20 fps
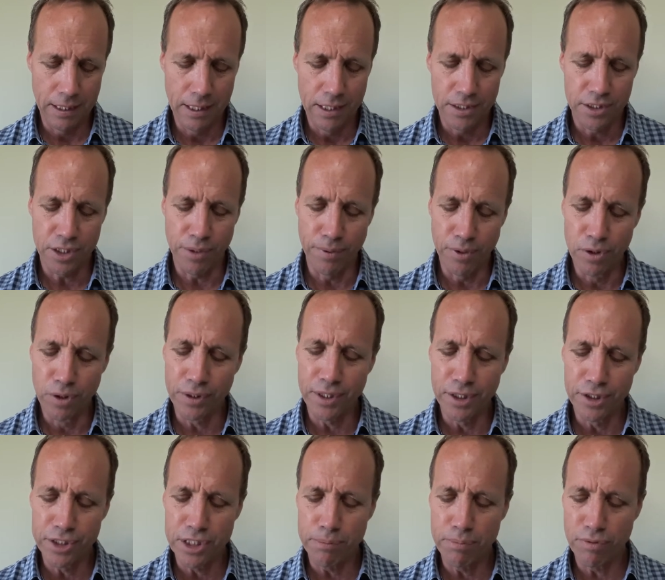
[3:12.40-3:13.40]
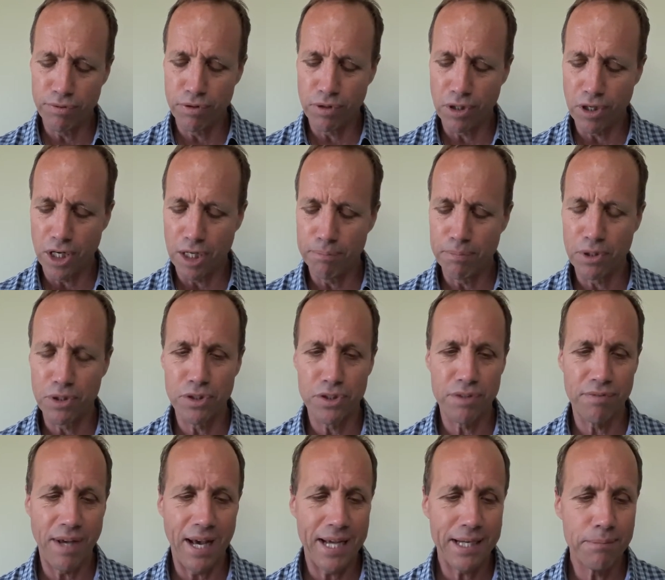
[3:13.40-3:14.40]
So we're all guilty before God because
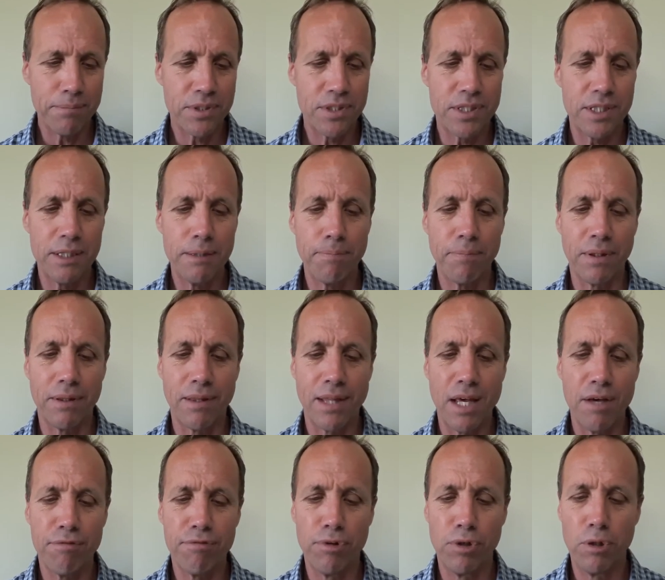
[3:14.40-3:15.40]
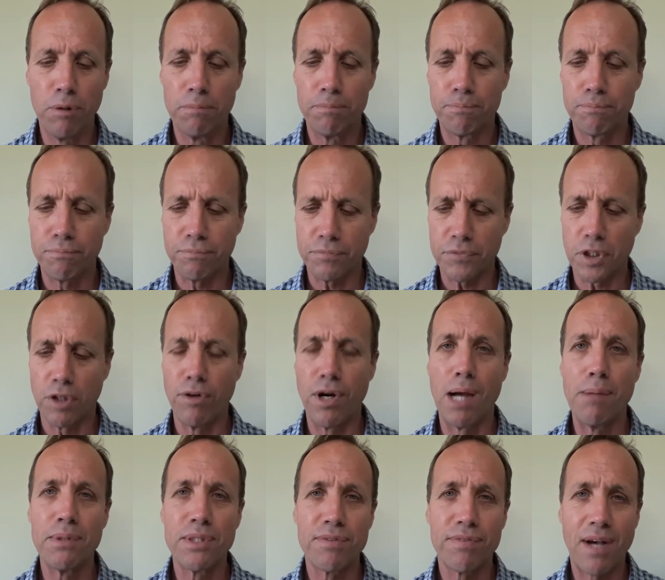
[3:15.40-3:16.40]
of Adam's sin. And therefore,
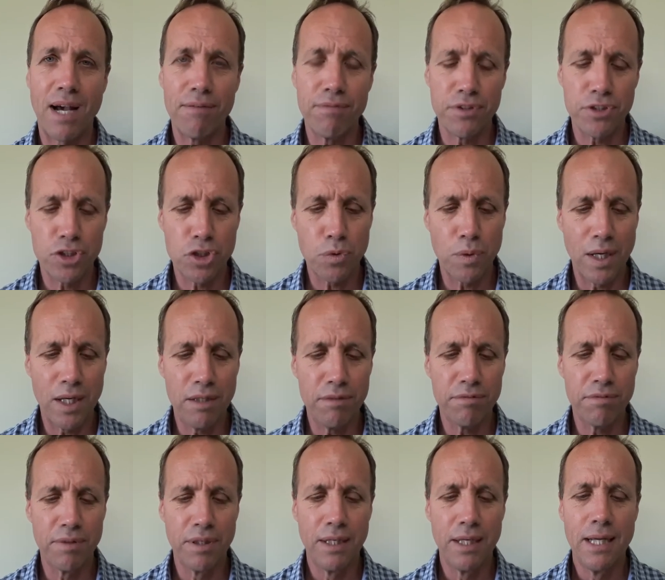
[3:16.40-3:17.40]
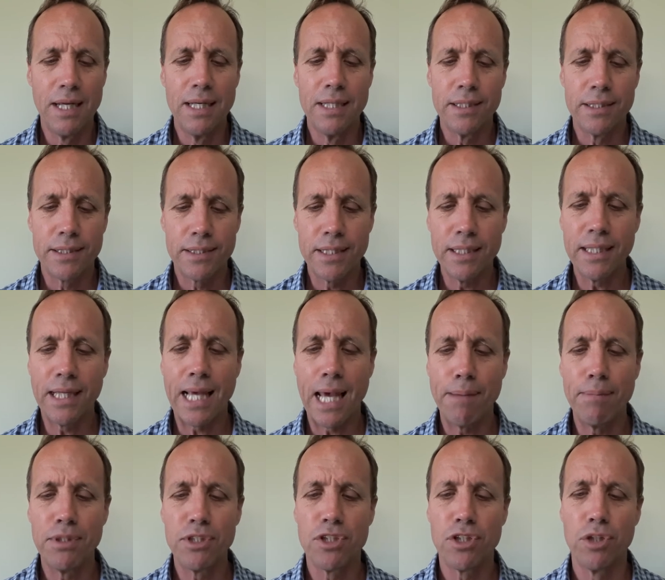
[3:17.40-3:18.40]
Romans 5 verse 12, sin
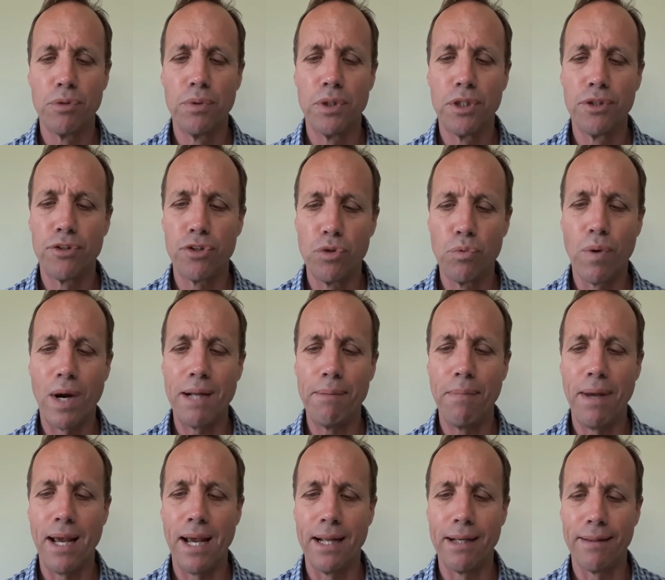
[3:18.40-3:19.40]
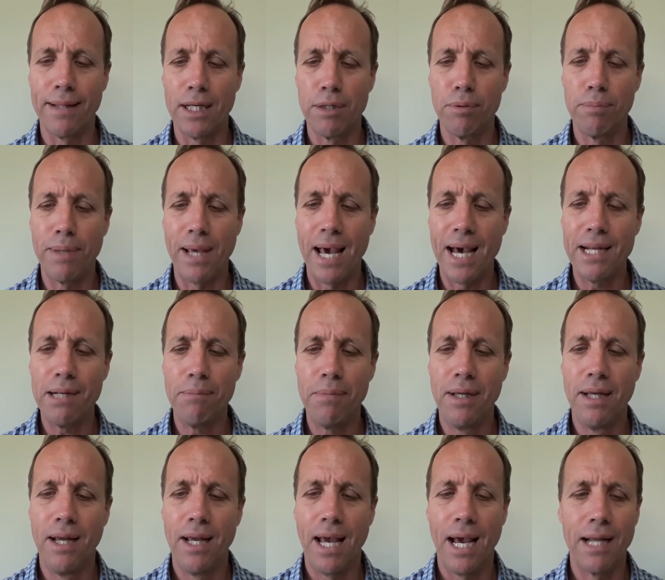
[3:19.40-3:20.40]
came into the world through one man, that would be Adam,
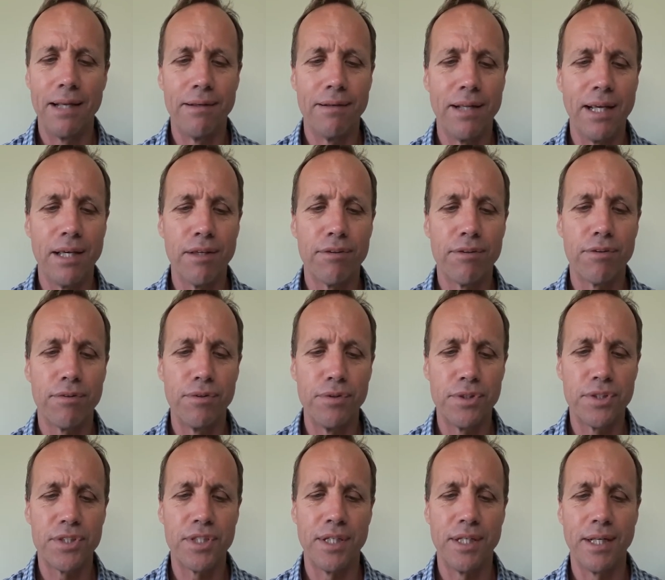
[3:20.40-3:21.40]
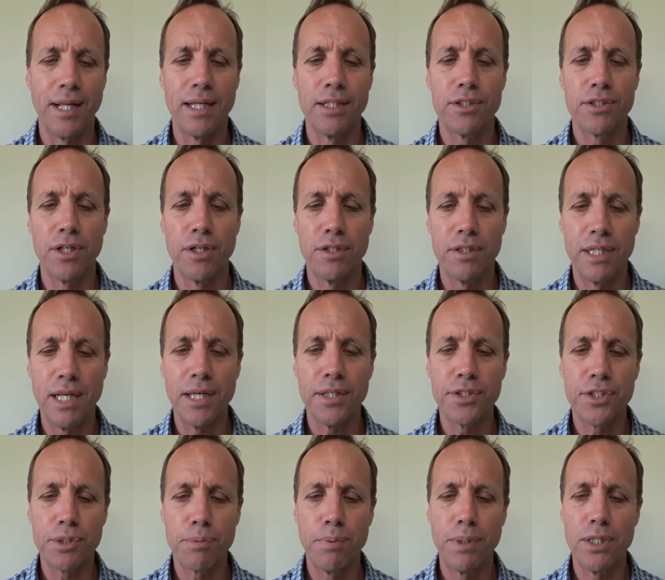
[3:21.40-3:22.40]
and death through sin. And so death
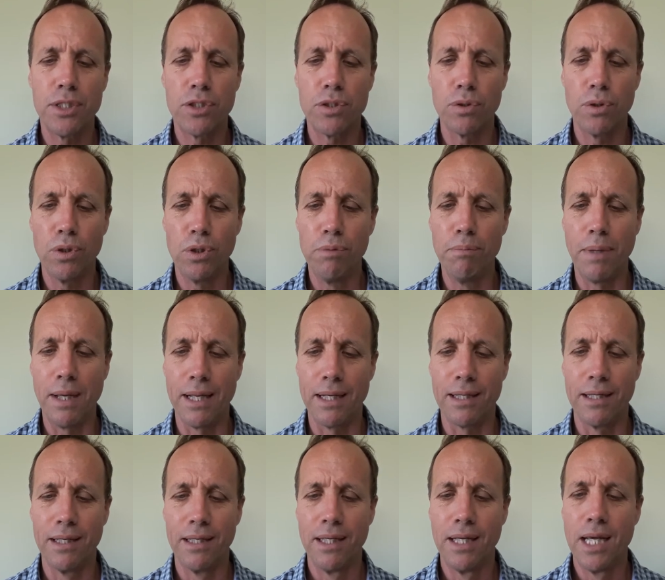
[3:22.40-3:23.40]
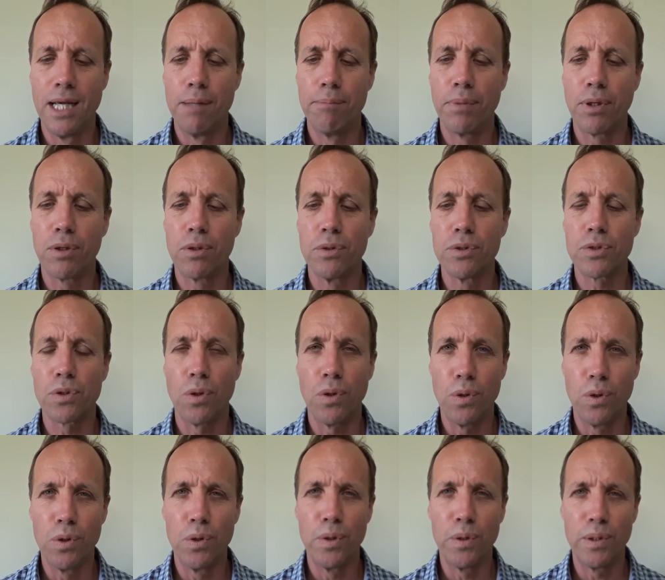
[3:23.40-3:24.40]
spread to all men because
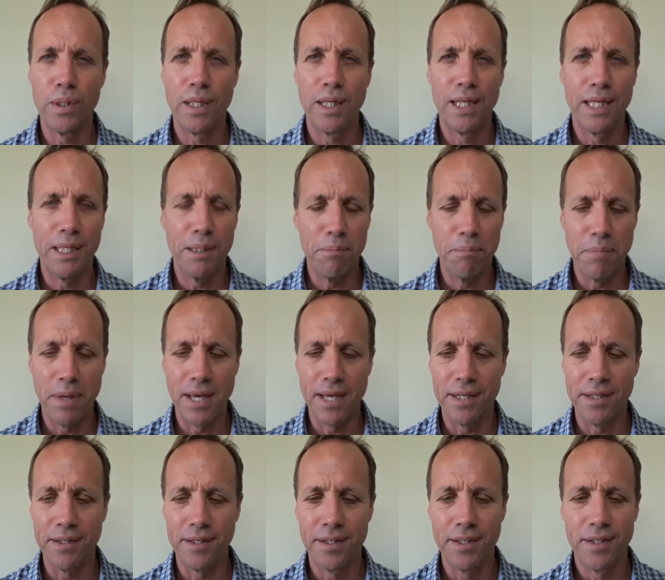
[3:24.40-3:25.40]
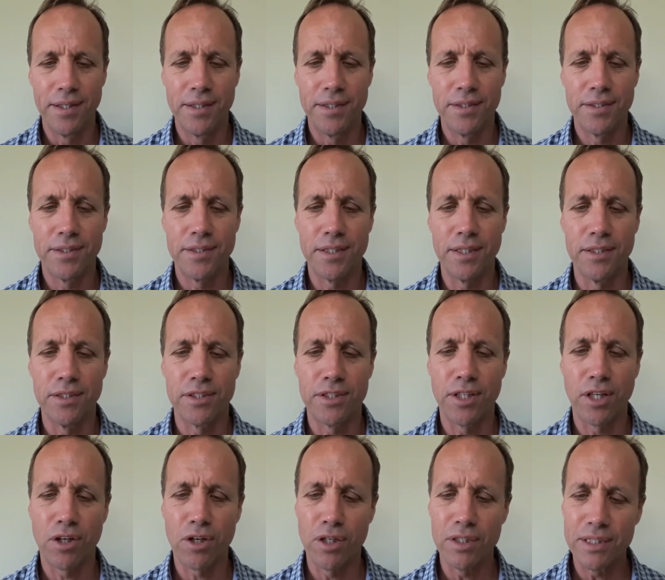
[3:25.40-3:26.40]
all men sin. So
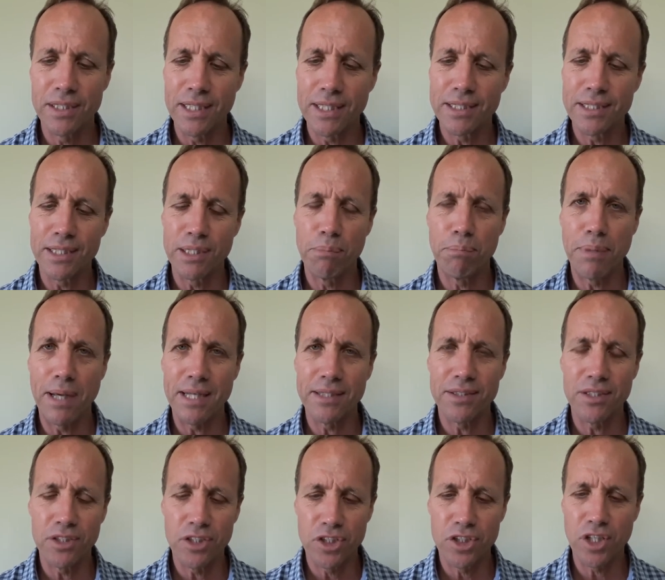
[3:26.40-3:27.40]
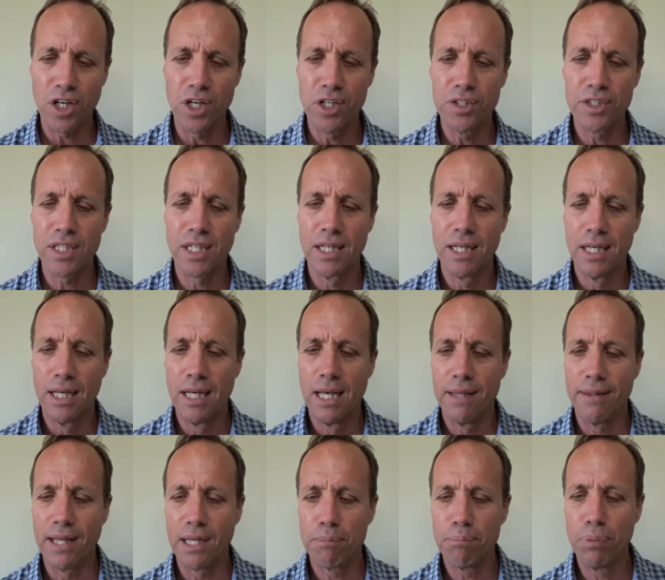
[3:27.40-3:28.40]
the context in the passage shows
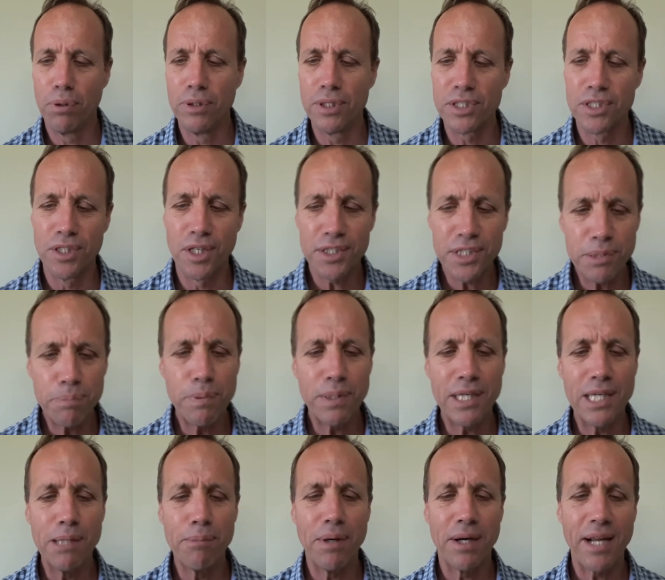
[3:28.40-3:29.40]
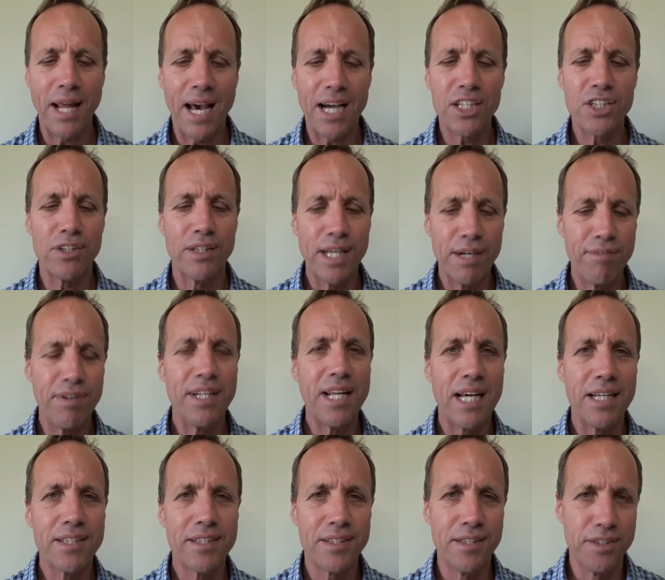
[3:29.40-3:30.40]
that Paul is not speaking about actual
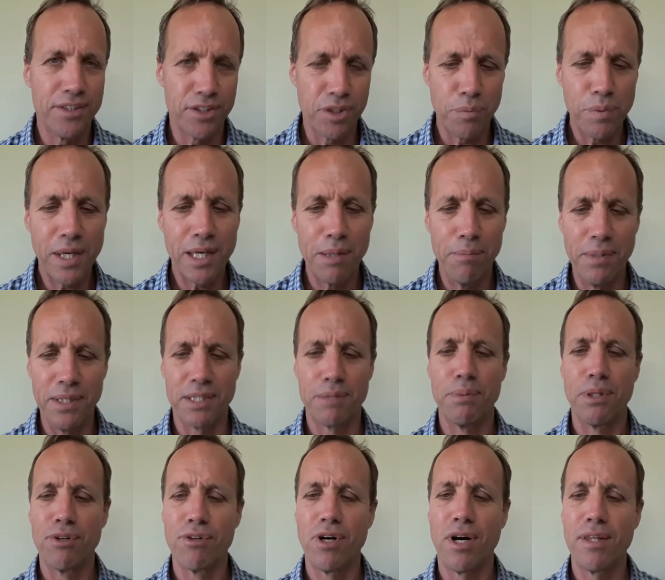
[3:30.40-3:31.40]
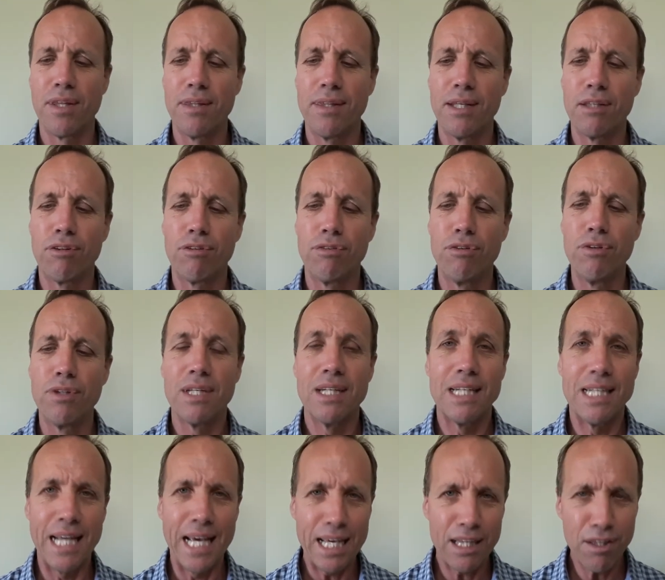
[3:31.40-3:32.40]
everyday sins that we commit, but rather that through the
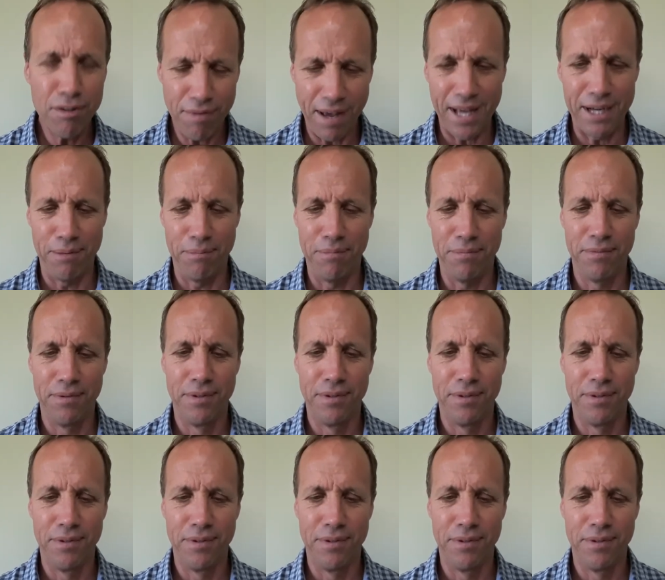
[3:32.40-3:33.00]
death of Adam,